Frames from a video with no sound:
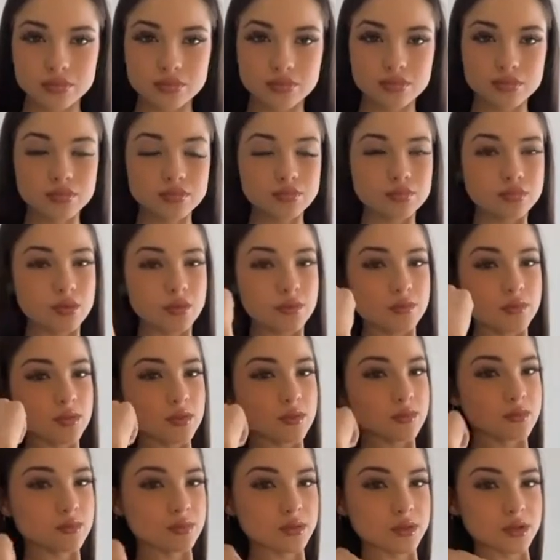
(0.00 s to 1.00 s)
And I knew
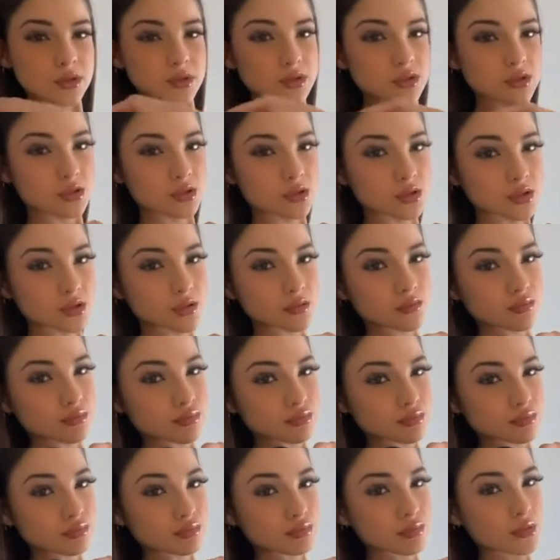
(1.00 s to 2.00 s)
this back when I was
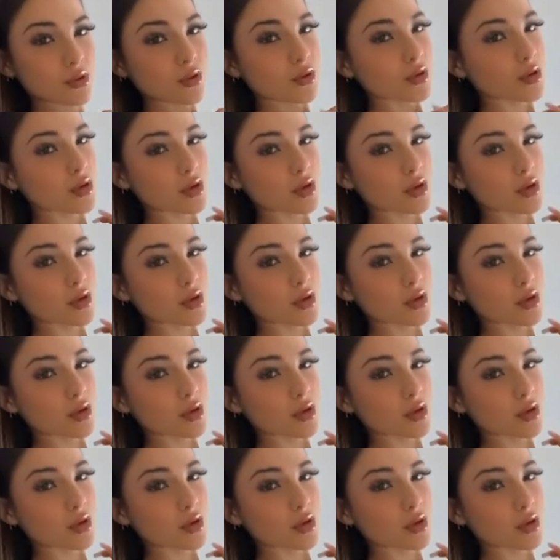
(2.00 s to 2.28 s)
younger.